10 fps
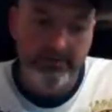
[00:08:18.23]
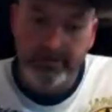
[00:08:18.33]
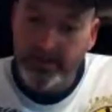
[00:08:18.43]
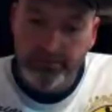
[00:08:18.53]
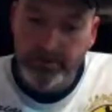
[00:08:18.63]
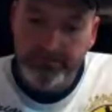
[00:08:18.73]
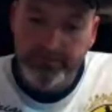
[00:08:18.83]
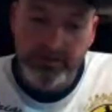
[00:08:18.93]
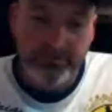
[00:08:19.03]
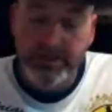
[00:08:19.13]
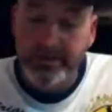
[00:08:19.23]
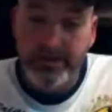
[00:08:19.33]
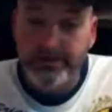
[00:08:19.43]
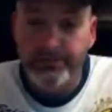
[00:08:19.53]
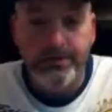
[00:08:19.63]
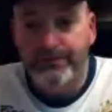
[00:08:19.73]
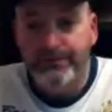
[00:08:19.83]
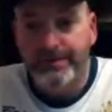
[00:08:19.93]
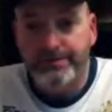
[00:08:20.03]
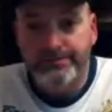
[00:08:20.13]
If I don't have fresh bait, I don't go
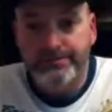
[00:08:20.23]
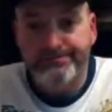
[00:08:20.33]
fishing.